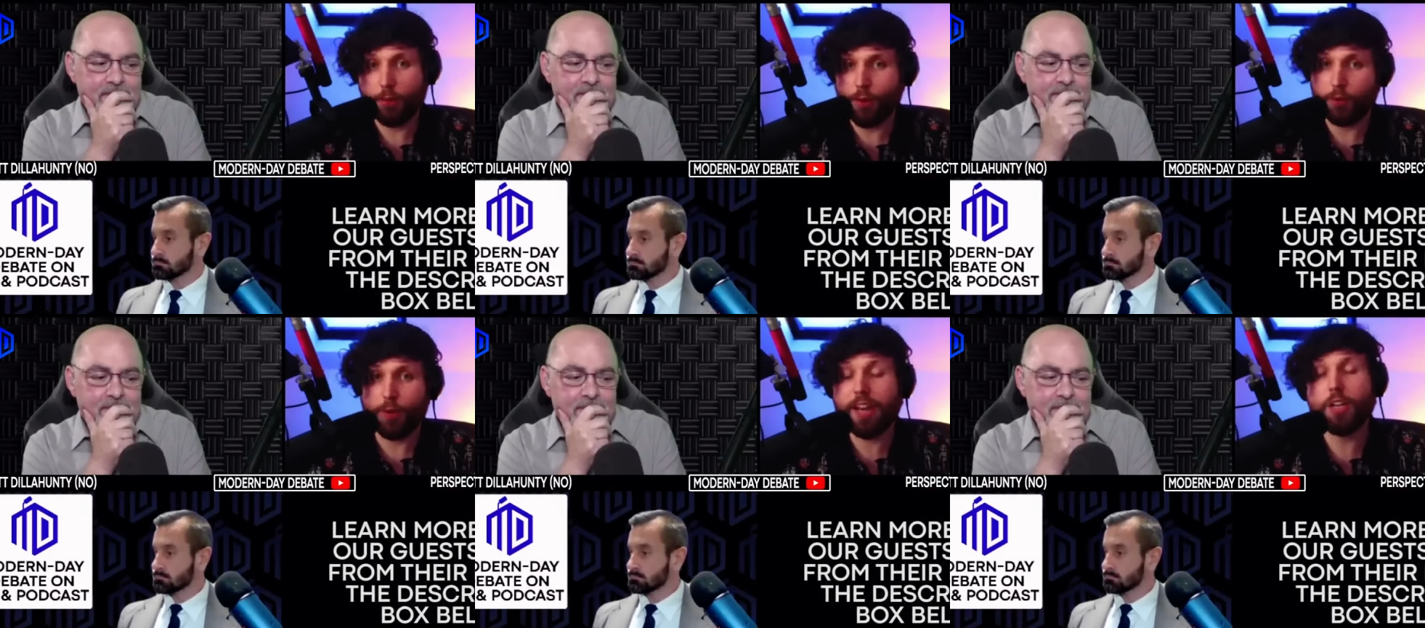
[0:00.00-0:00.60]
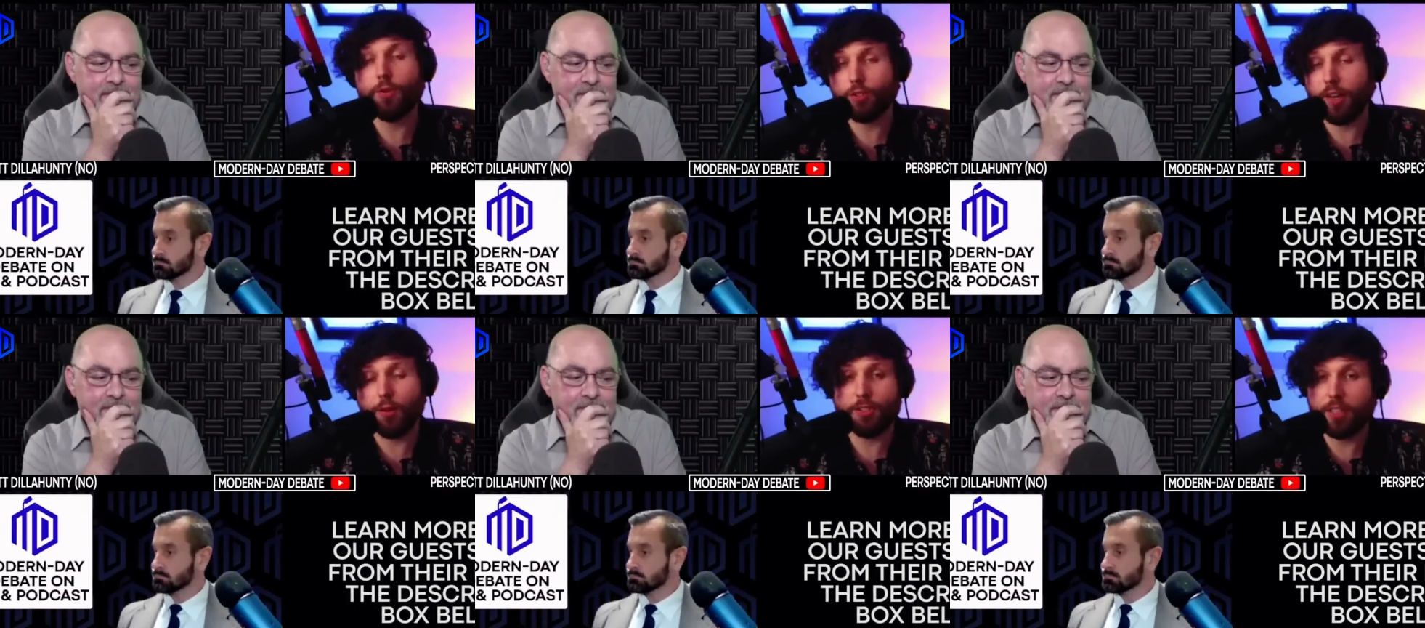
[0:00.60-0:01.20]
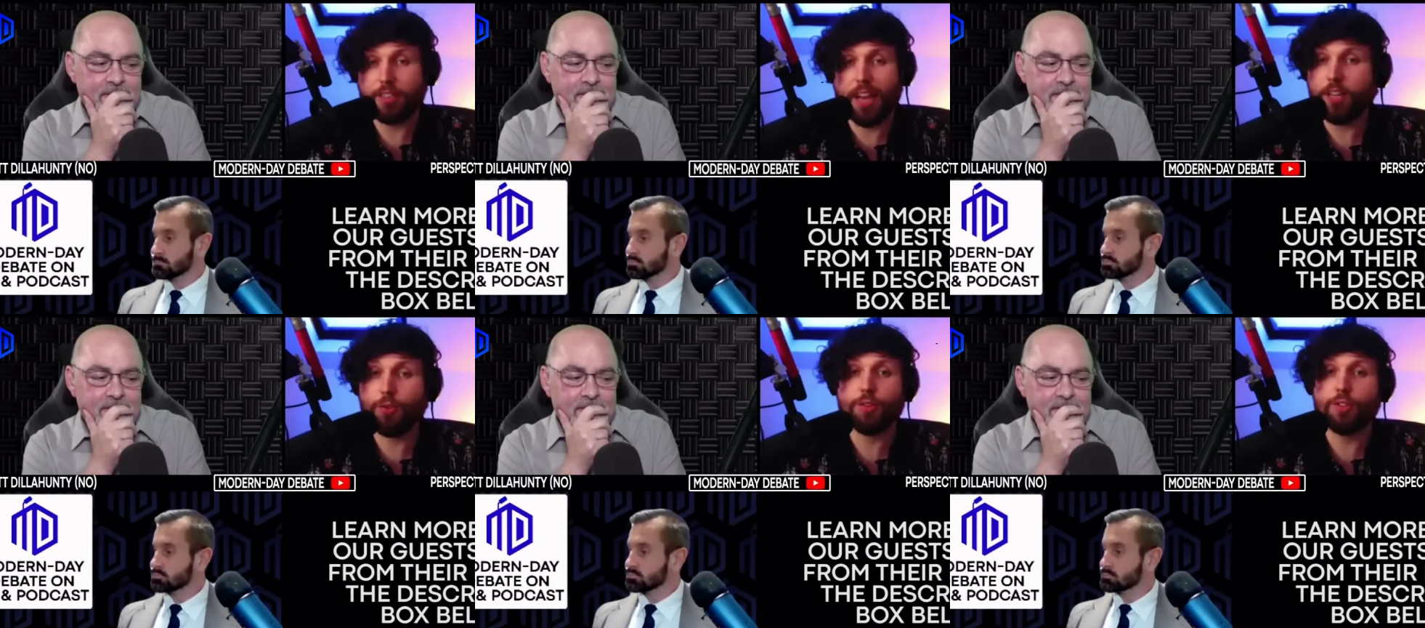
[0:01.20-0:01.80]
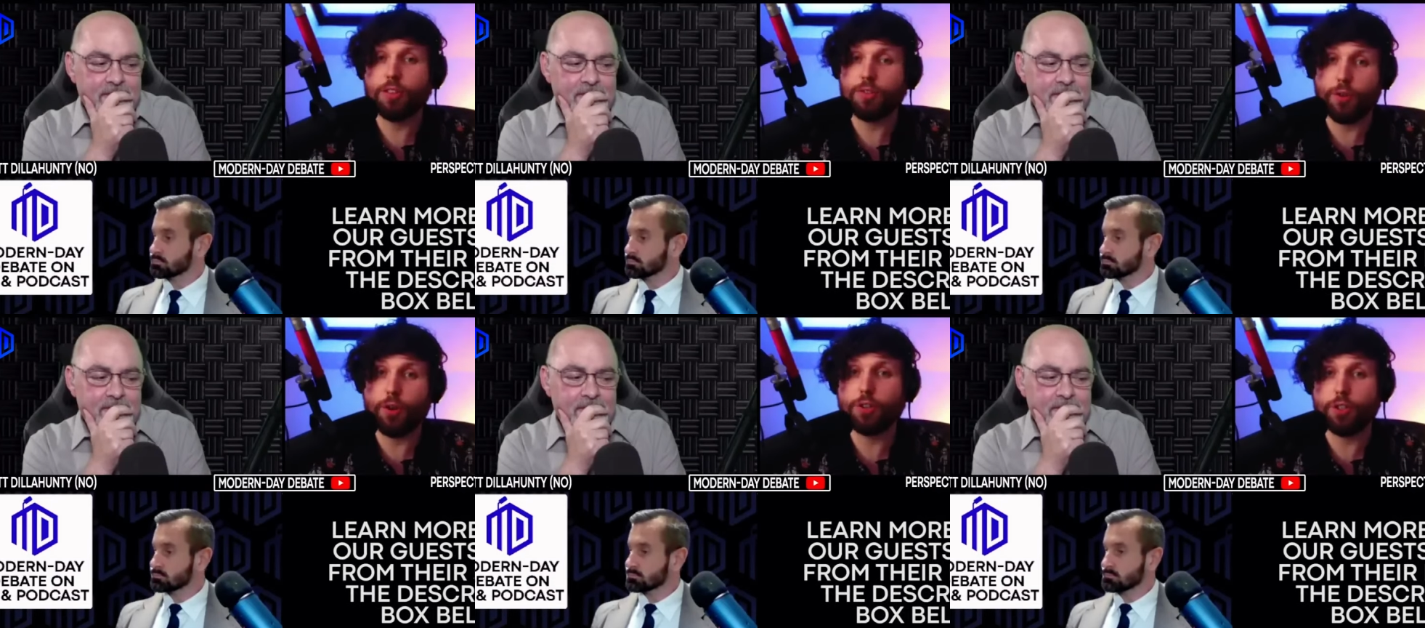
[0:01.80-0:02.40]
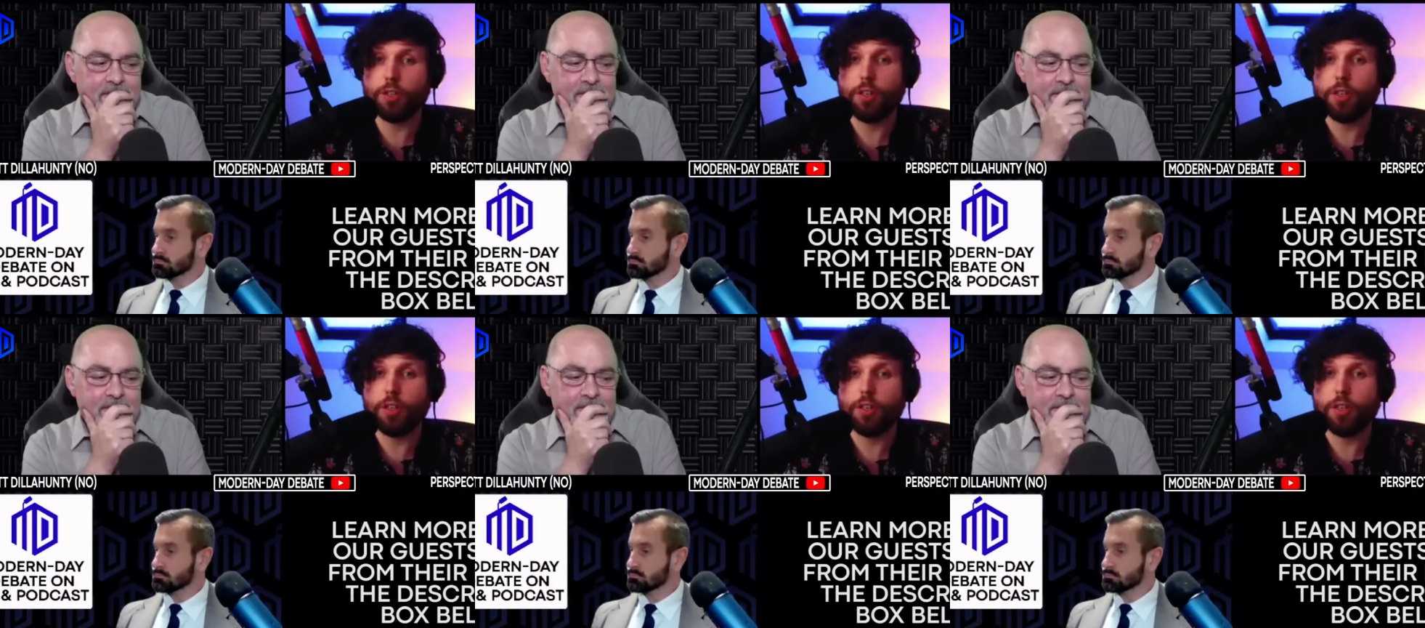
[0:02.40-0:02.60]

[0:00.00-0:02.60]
Speaker 1: well any christian i would say this any christian's version